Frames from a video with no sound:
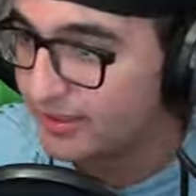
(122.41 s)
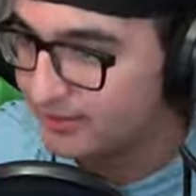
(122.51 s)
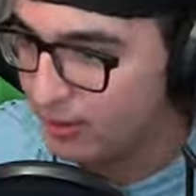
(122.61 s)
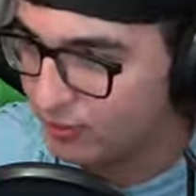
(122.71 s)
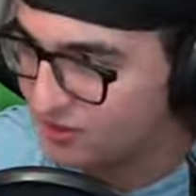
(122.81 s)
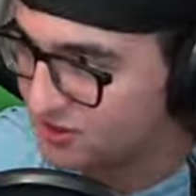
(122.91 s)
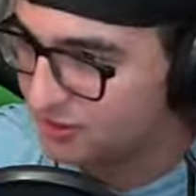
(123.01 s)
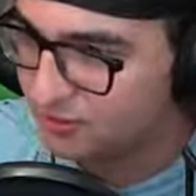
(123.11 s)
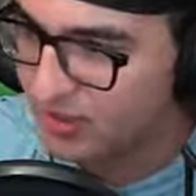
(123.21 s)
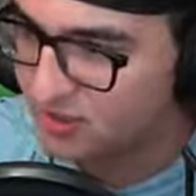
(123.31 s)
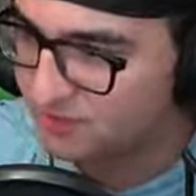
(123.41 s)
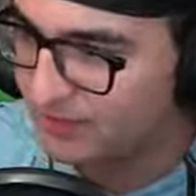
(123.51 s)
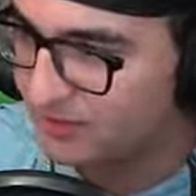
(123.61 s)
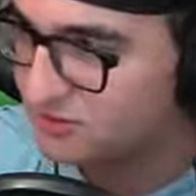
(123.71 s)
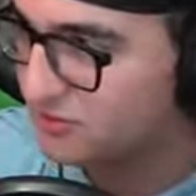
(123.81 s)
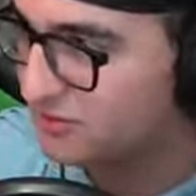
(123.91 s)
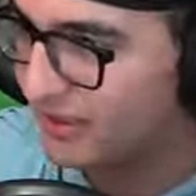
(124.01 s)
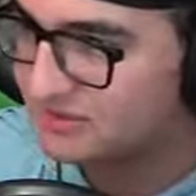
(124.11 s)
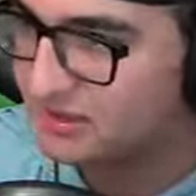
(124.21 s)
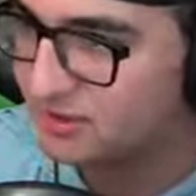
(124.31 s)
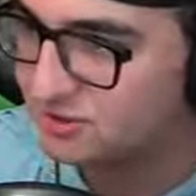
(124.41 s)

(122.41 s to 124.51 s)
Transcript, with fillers: And we're just going to crash by entering the backstage.